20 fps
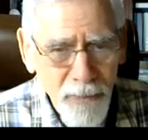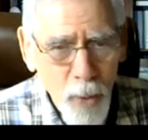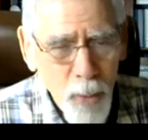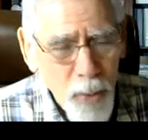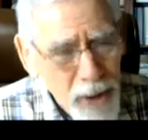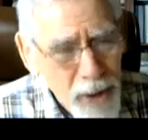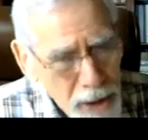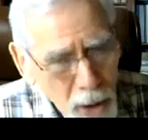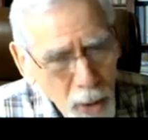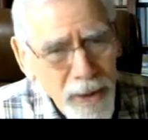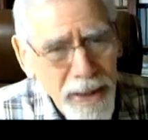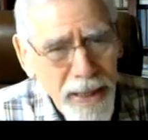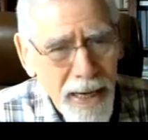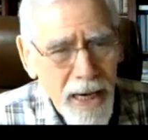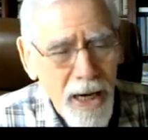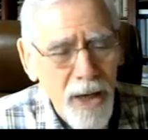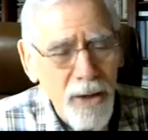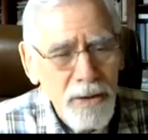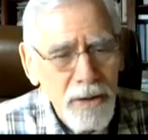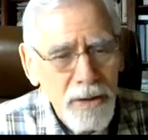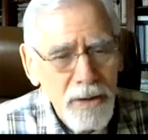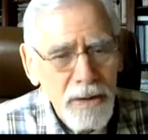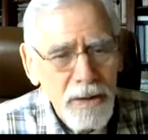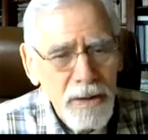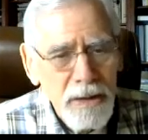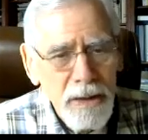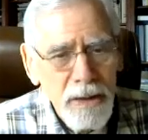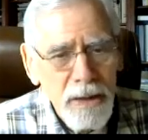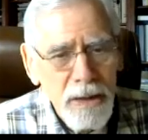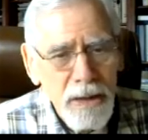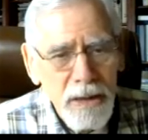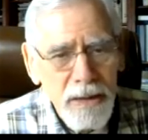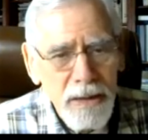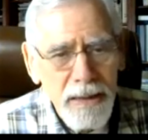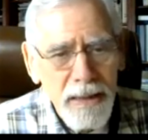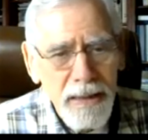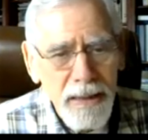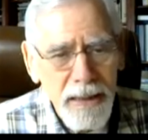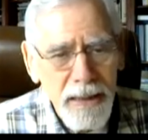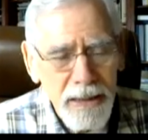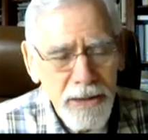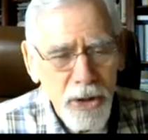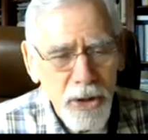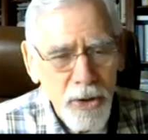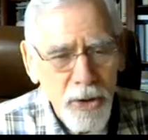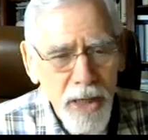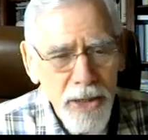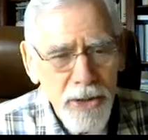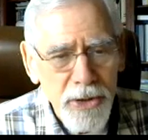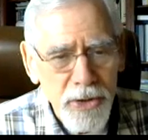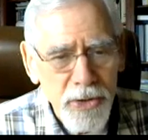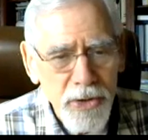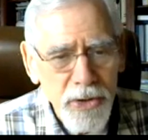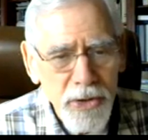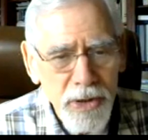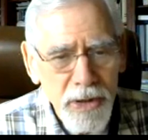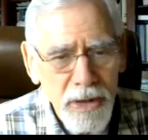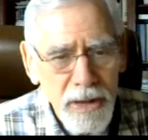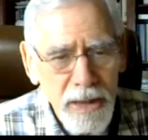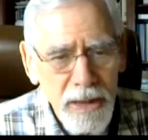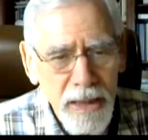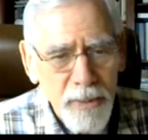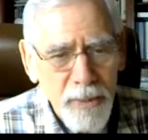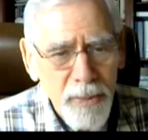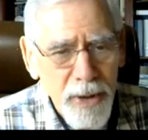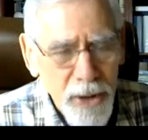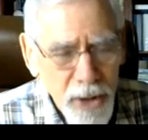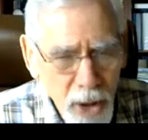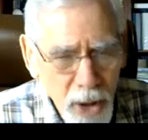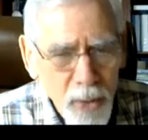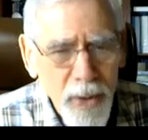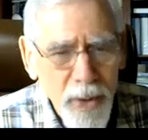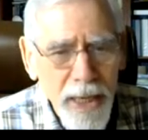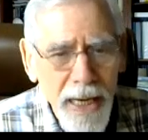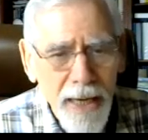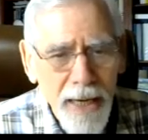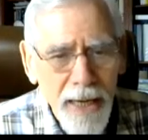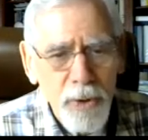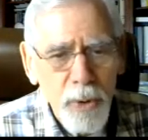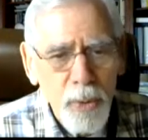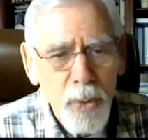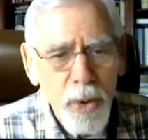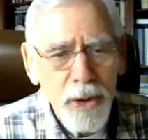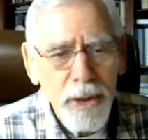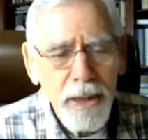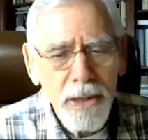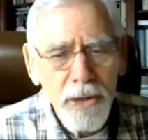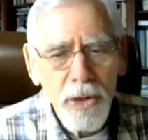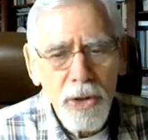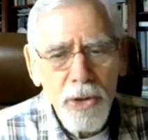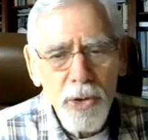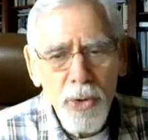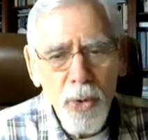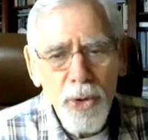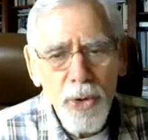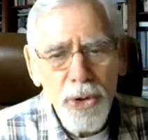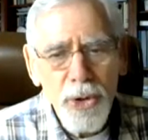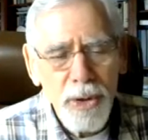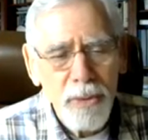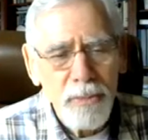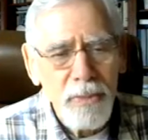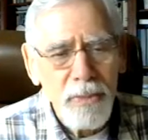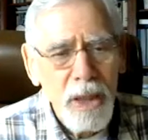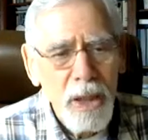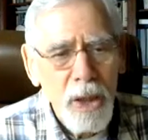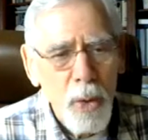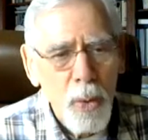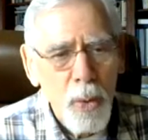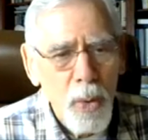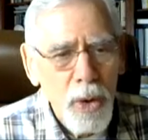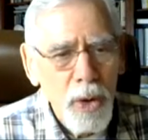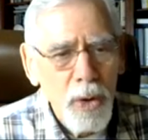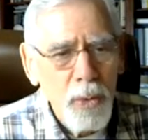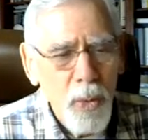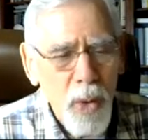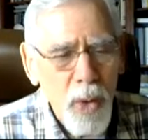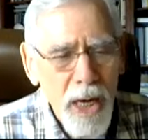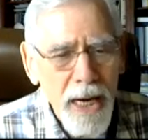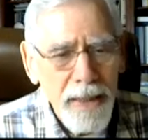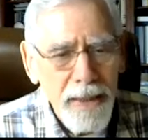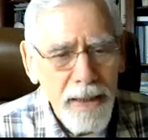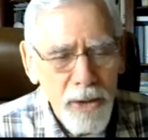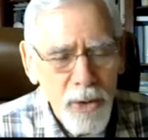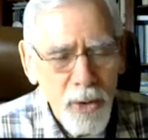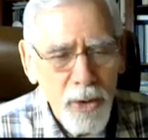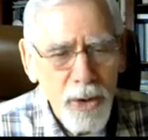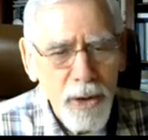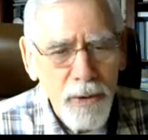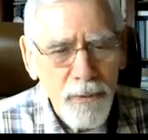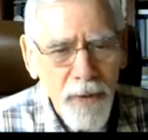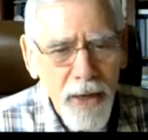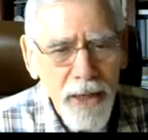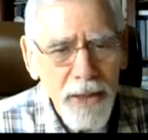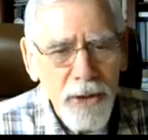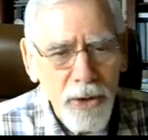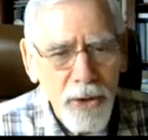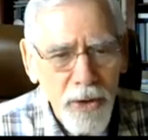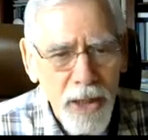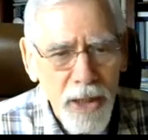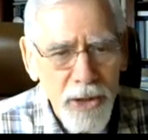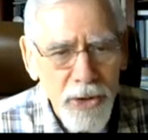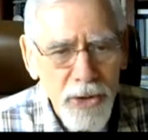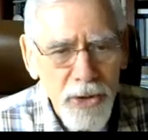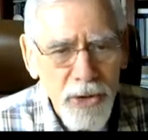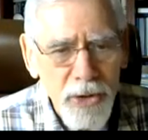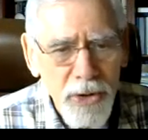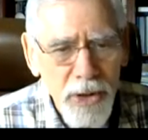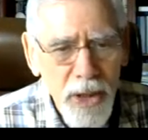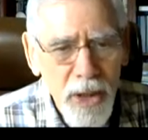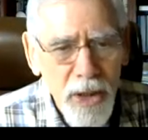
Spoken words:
know now that it's a crisis. We know we have to work in consortium worldwide in order to fight the crisis,